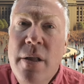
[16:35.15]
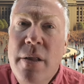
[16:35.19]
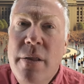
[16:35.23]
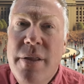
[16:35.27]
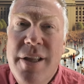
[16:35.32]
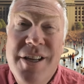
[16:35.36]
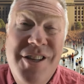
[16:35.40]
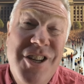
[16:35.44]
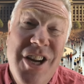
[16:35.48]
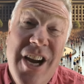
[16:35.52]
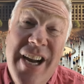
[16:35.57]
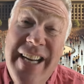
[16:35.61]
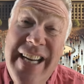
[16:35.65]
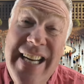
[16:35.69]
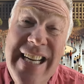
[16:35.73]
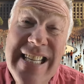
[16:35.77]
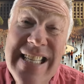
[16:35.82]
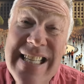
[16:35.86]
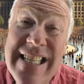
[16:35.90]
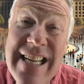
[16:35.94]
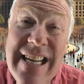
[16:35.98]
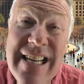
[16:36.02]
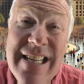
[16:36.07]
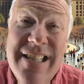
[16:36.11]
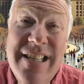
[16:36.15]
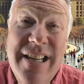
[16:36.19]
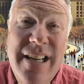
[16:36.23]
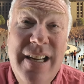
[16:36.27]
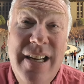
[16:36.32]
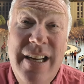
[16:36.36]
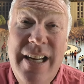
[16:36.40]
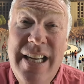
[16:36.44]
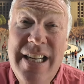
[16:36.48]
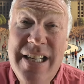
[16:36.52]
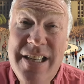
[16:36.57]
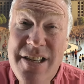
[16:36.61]
The Chinese
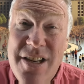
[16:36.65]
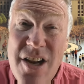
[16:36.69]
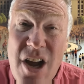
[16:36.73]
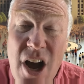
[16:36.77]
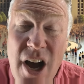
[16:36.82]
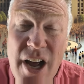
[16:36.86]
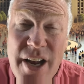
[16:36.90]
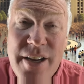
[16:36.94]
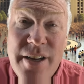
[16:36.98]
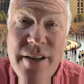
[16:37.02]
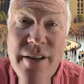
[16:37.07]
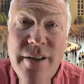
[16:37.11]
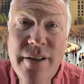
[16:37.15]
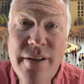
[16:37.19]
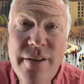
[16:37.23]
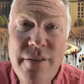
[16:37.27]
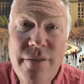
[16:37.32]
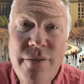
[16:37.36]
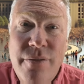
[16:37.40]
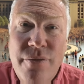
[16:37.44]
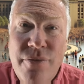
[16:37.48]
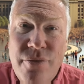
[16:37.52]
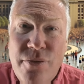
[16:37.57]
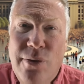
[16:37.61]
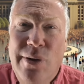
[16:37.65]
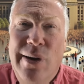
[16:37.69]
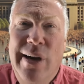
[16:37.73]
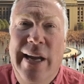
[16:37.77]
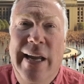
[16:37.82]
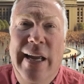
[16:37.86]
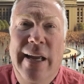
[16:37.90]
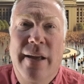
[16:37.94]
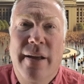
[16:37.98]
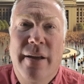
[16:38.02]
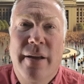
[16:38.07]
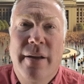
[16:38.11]
citizen is not free.